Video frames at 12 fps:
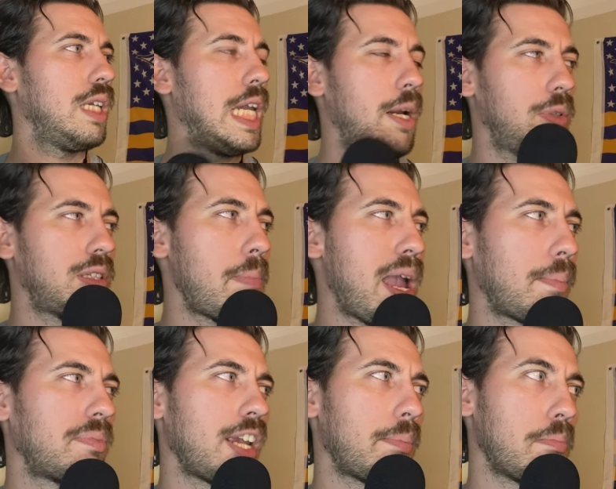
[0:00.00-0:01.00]
It was a
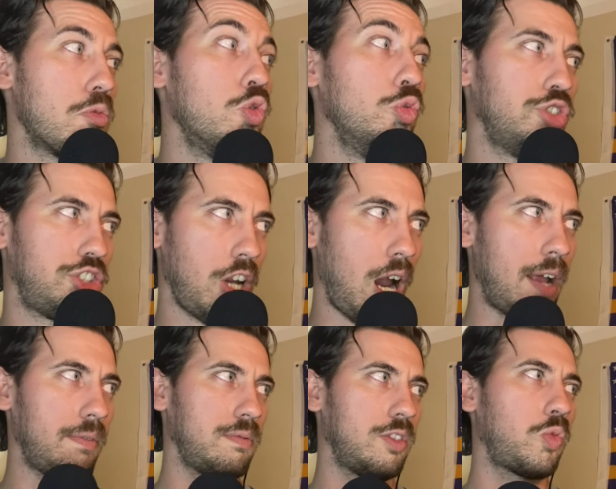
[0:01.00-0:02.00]
Mambo Jamma moonshot.
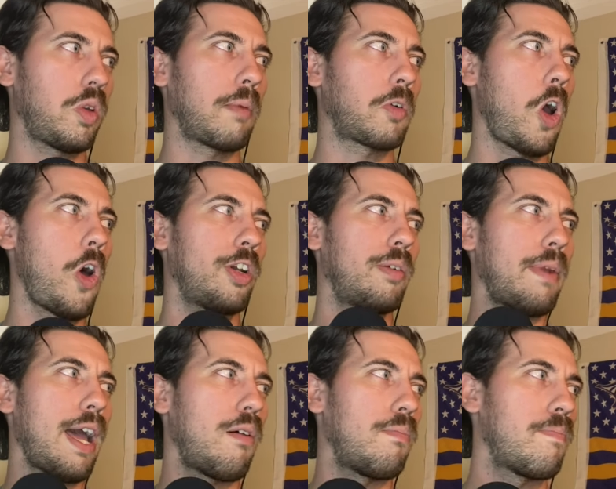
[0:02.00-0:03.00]
That's what I'm calling him
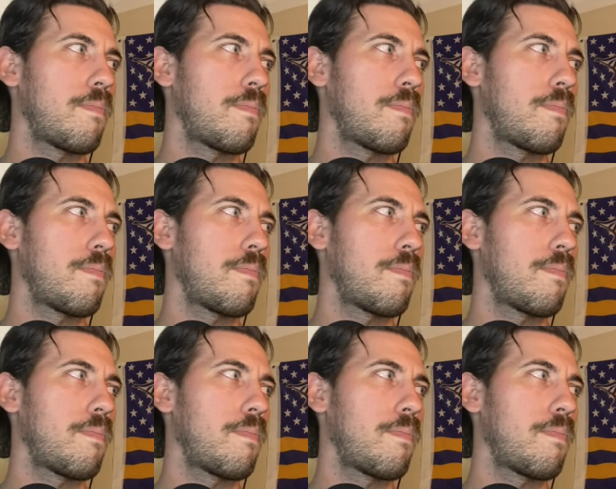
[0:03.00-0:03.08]
now.